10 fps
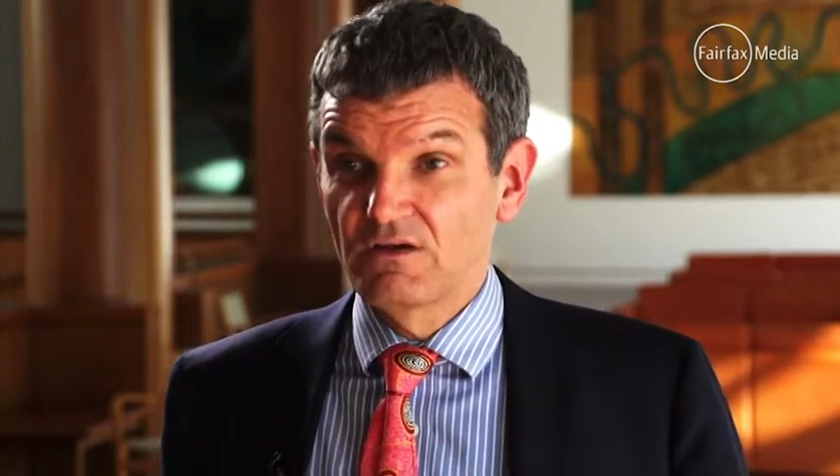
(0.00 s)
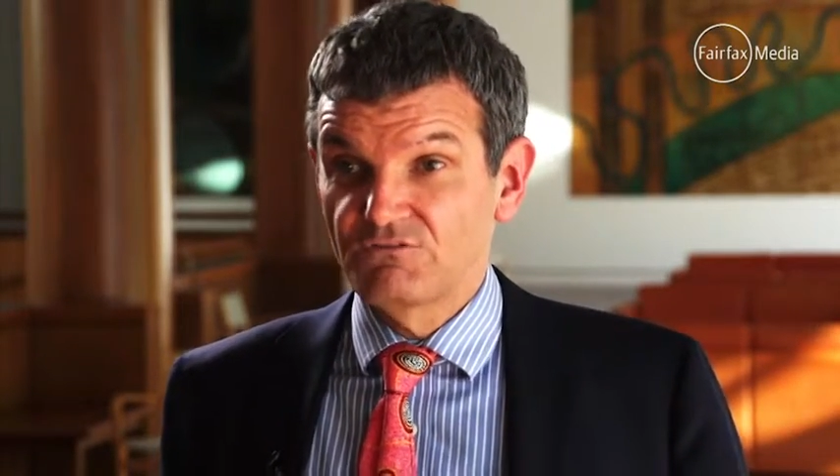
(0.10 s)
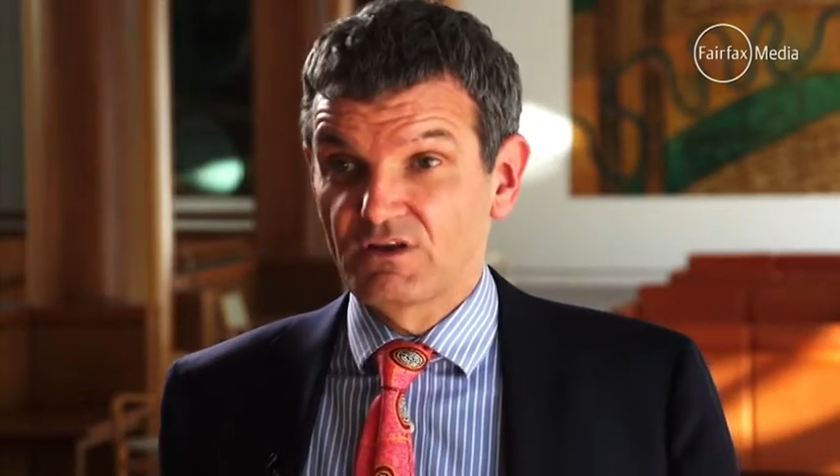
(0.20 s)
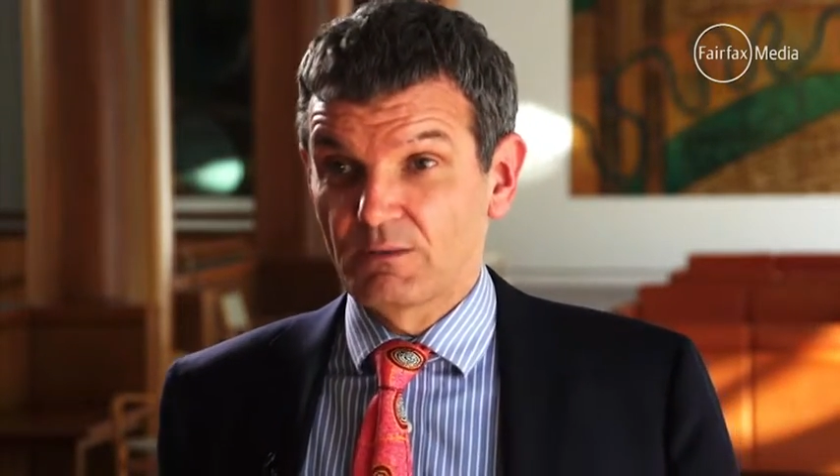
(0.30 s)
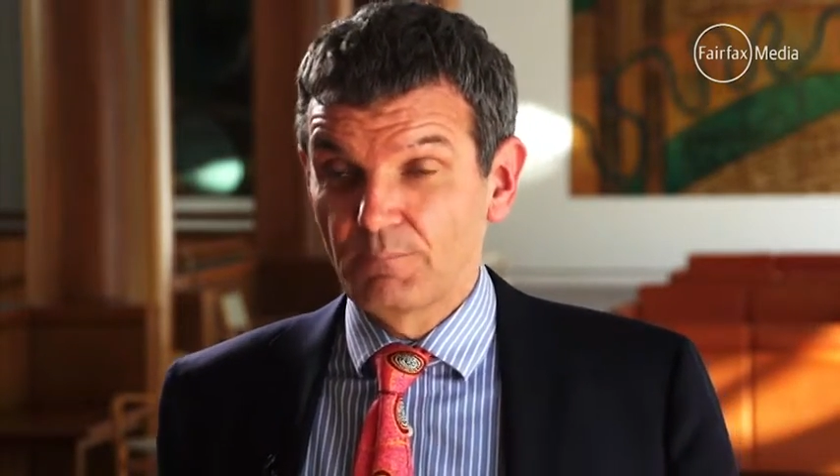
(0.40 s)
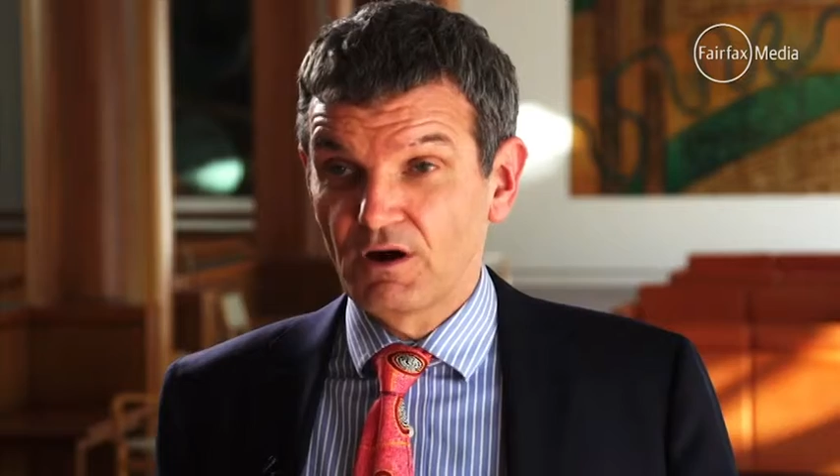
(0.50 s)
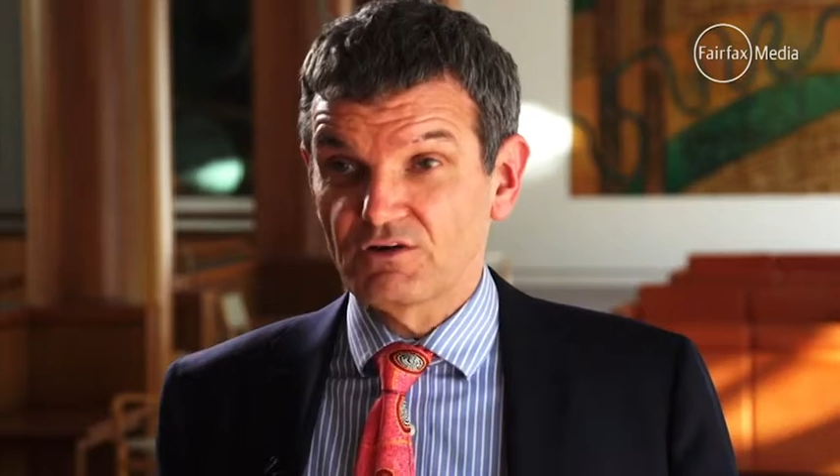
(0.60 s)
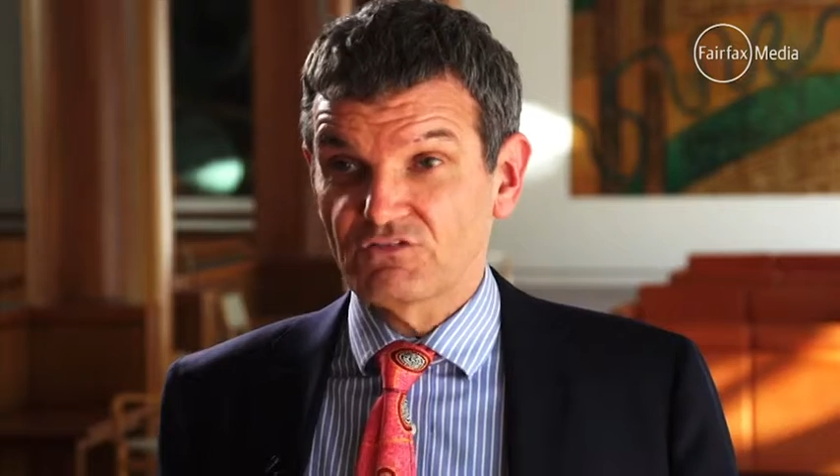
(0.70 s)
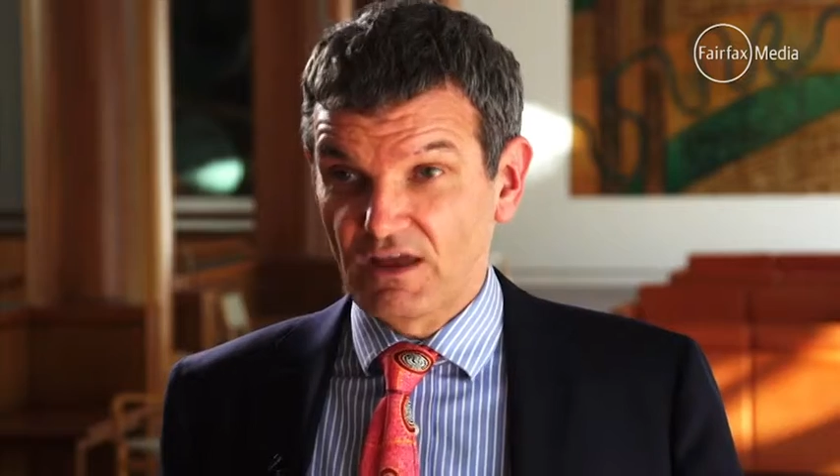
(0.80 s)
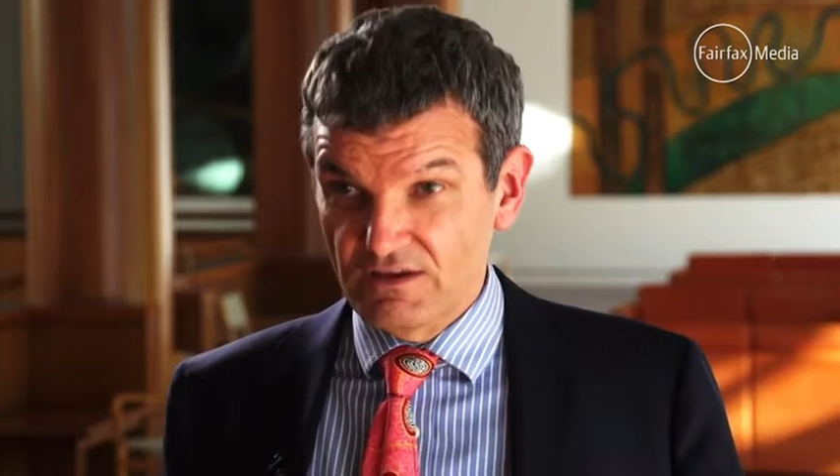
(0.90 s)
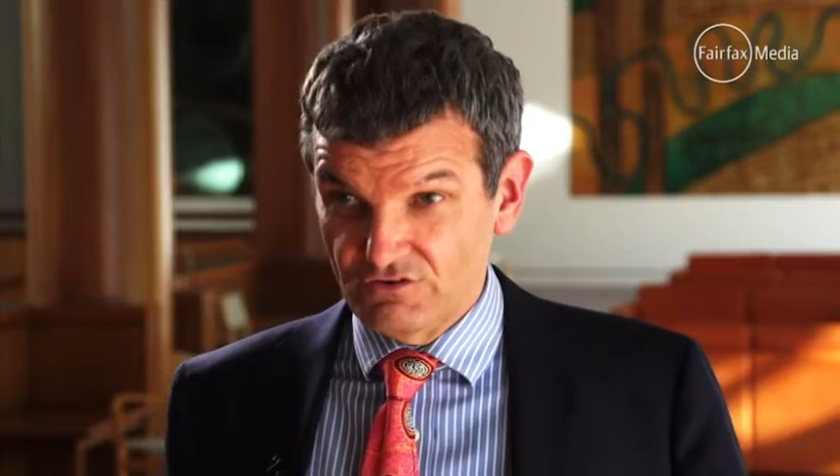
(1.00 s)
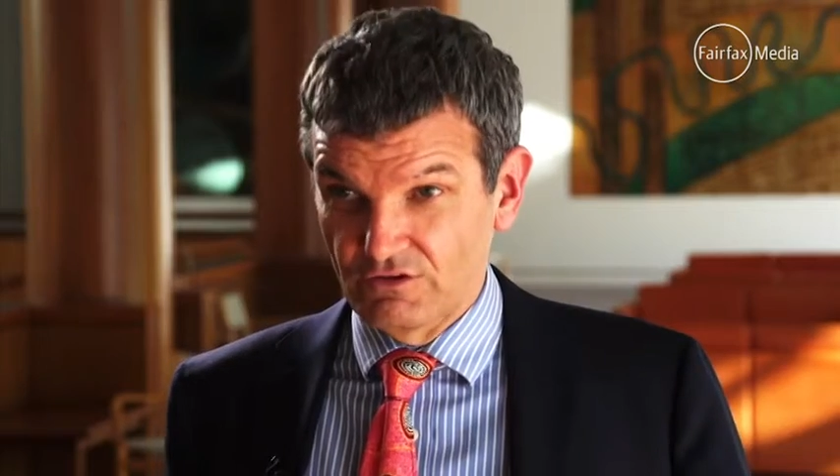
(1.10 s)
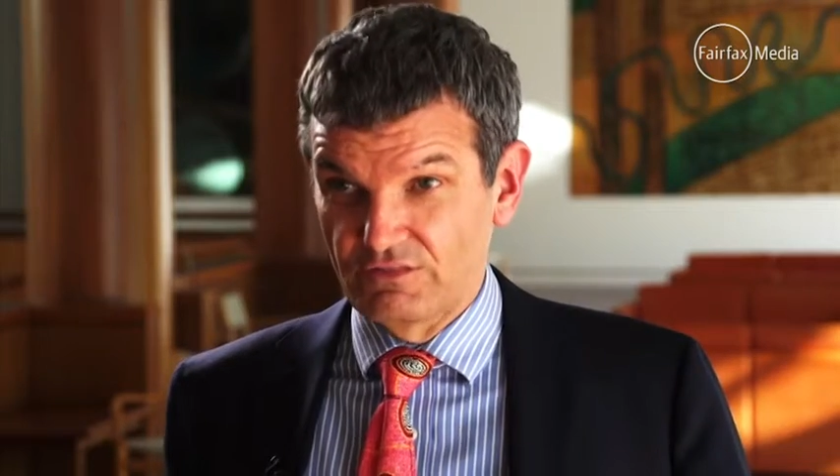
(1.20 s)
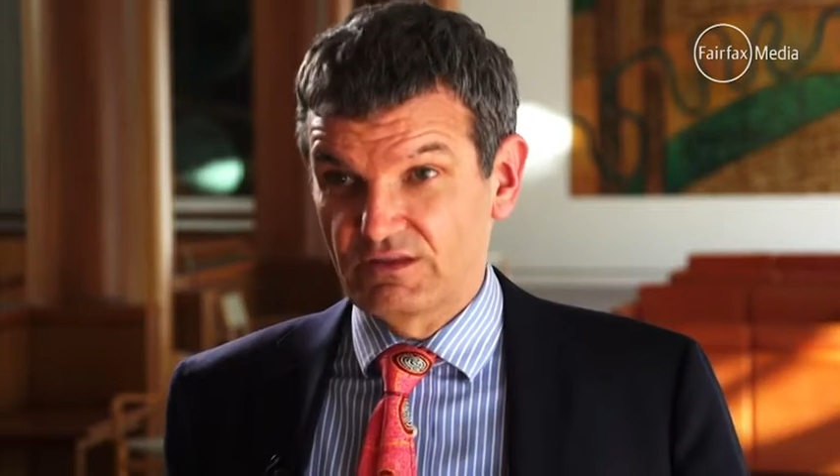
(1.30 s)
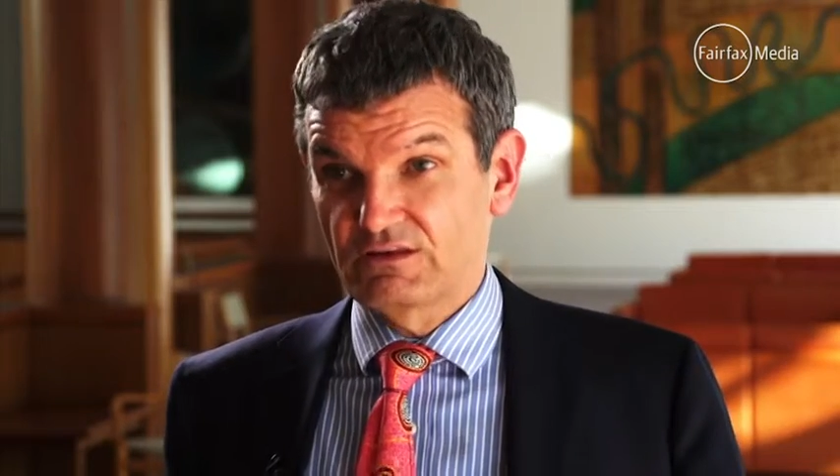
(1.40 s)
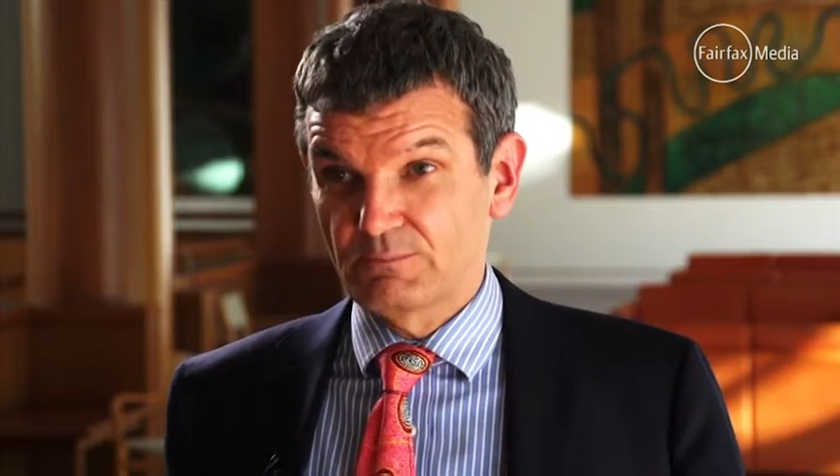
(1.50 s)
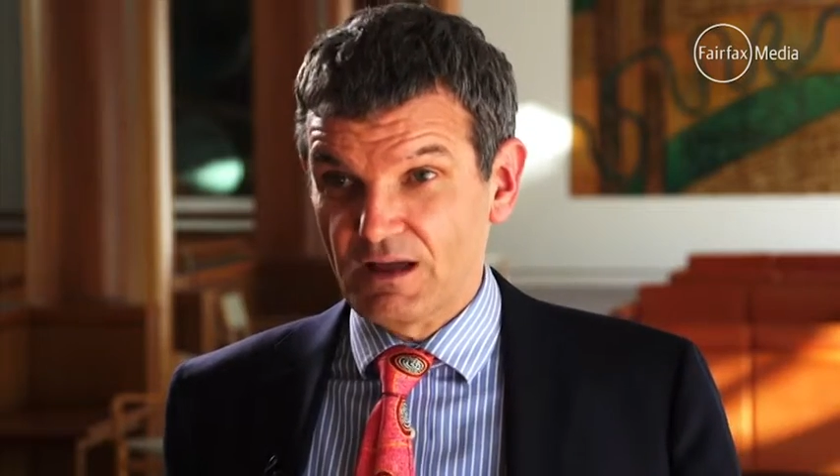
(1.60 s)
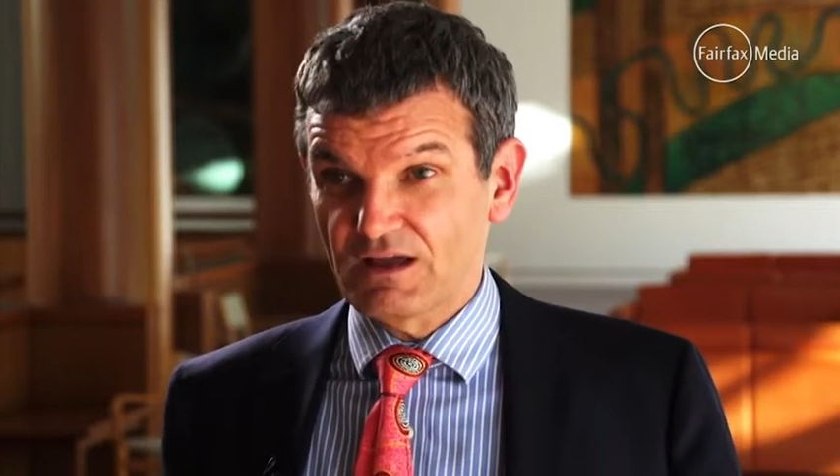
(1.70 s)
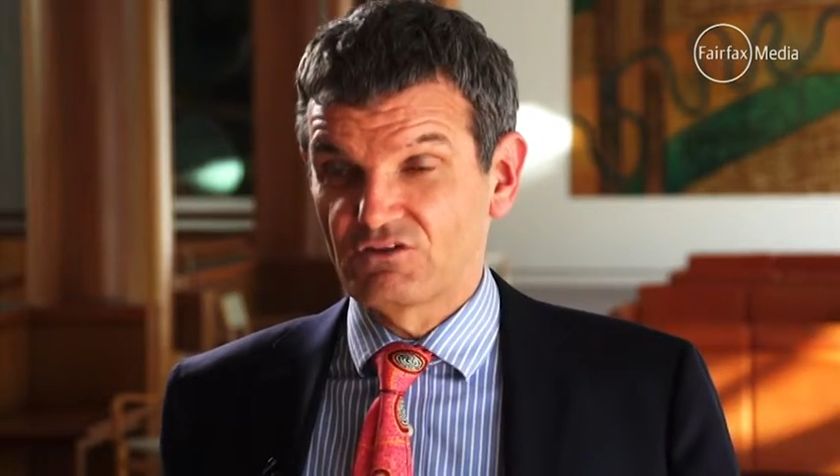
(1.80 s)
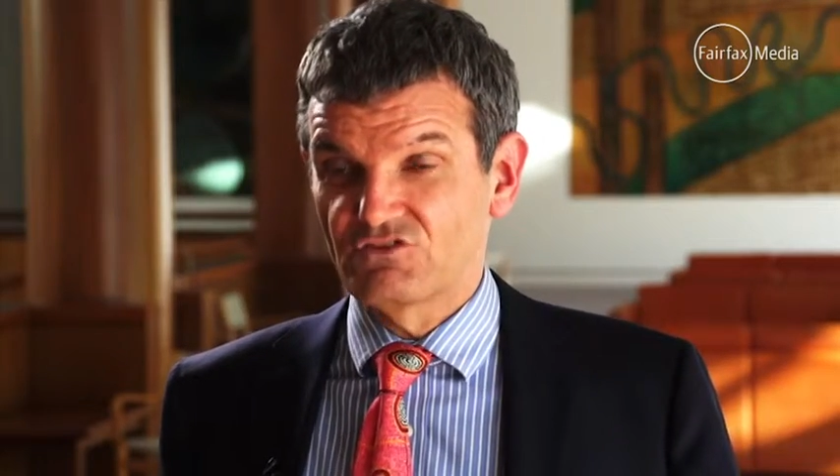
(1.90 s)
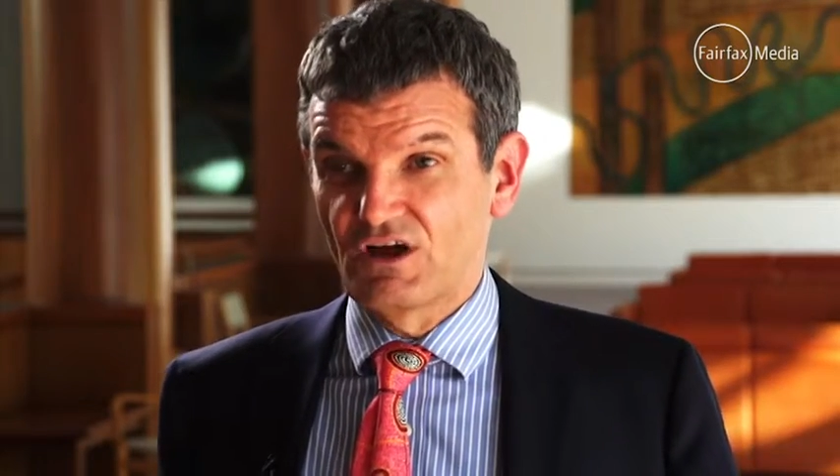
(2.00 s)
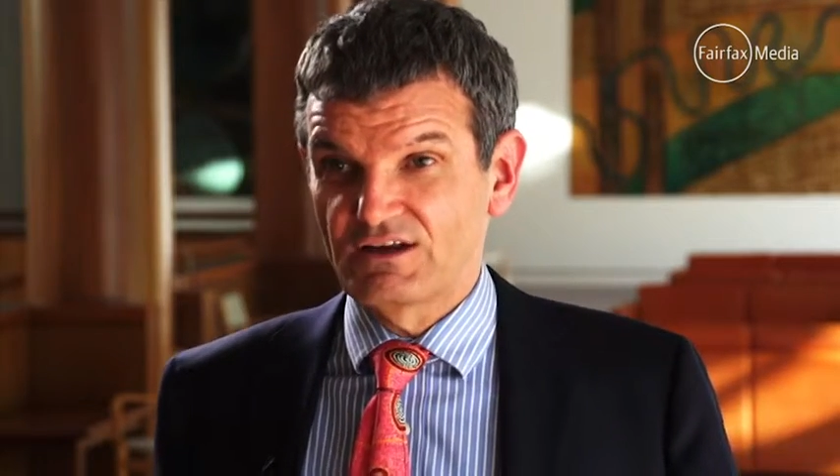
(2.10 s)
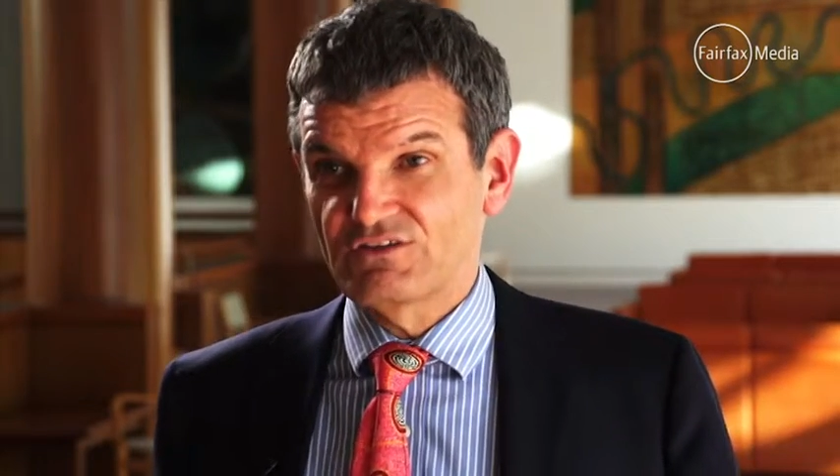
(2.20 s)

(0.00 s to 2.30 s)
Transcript: Philip Morris Asia, the tobacco giant,